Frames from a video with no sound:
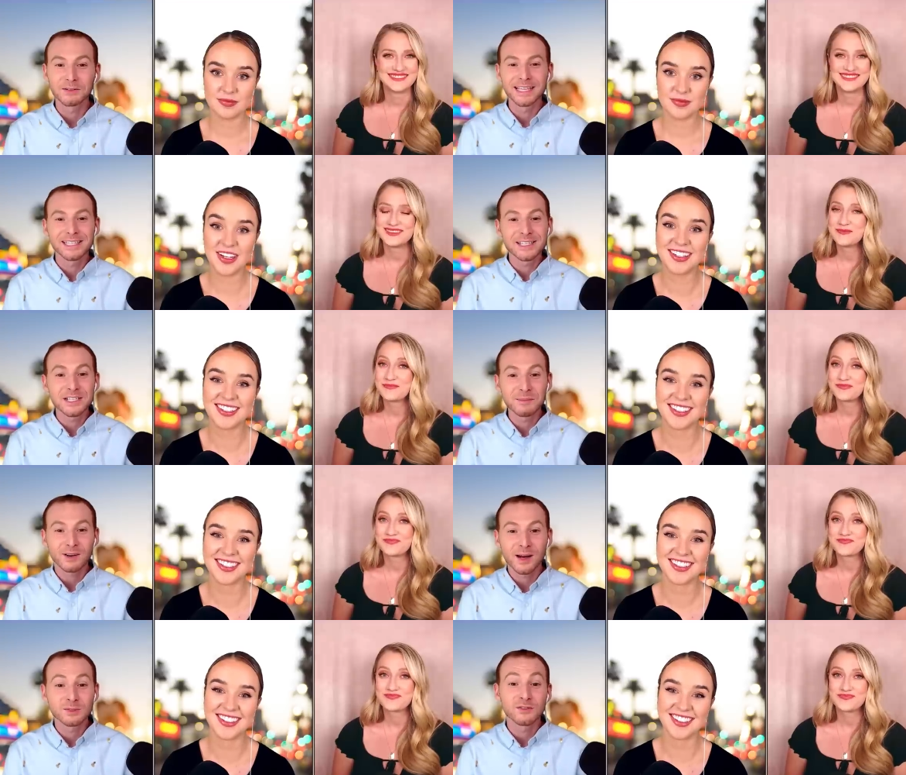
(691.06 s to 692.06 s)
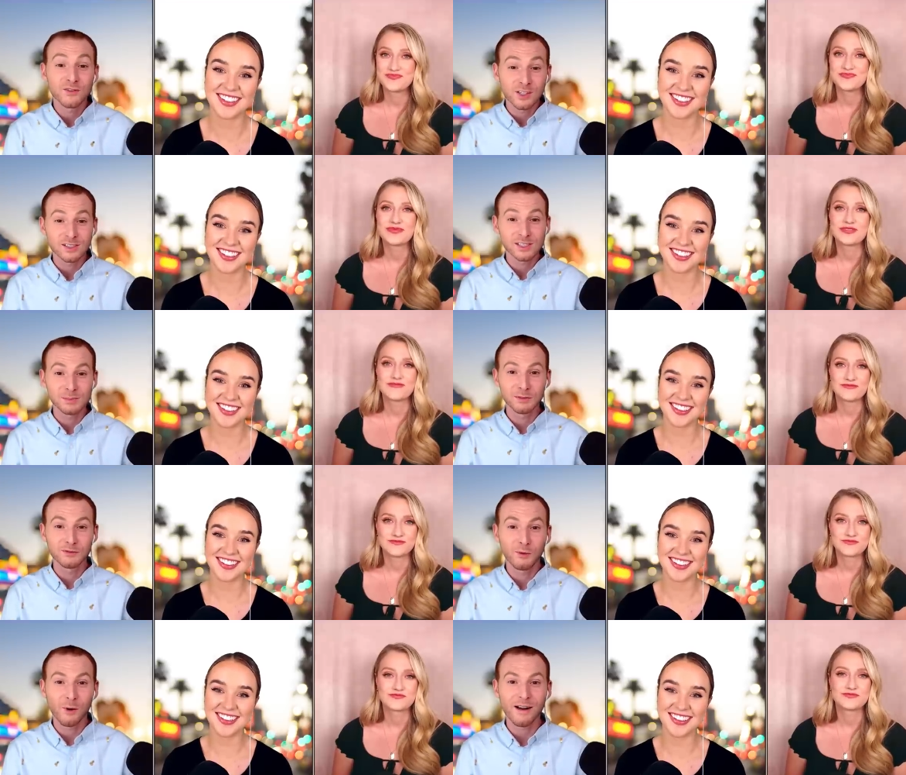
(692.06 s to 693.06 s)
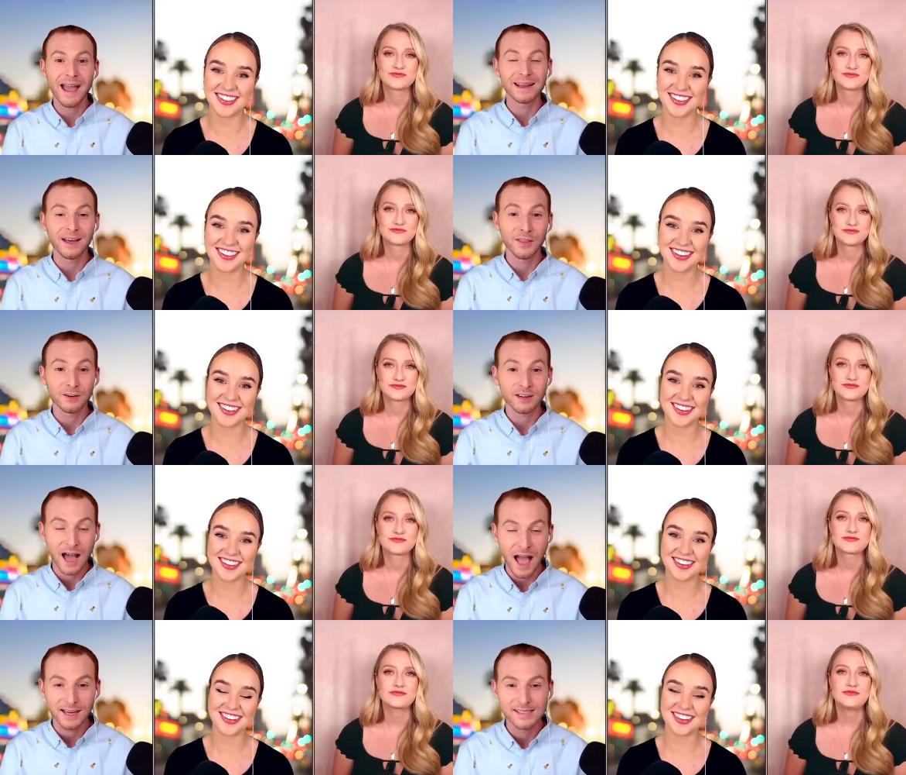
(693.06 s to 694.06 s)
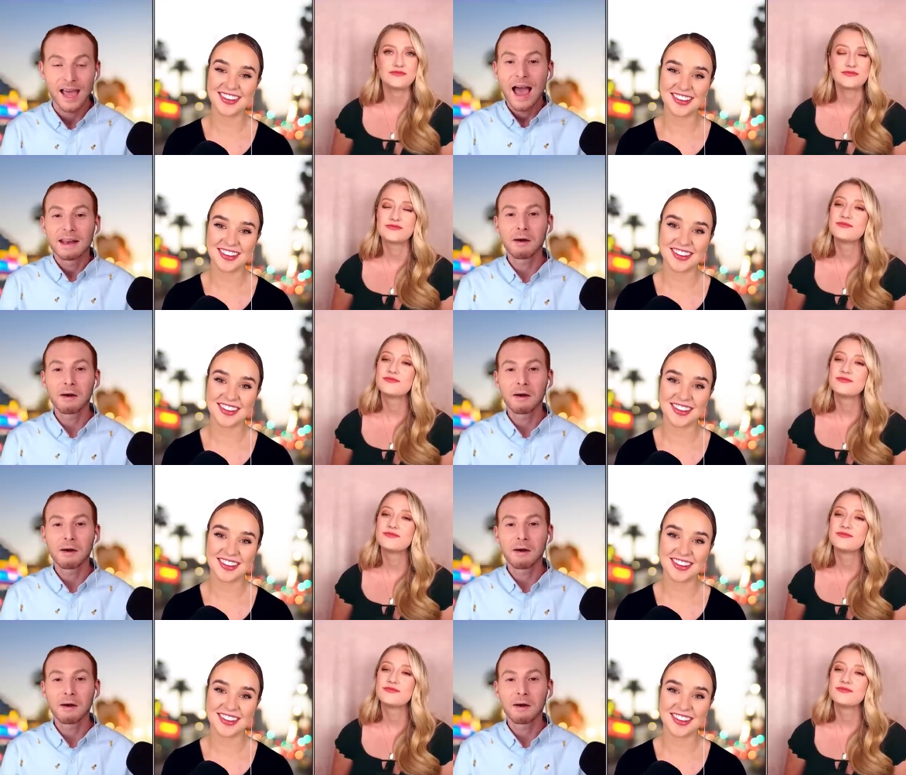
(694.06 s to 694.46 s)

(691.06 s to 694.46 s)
Speaker 1: their relationship comes first before any other guys.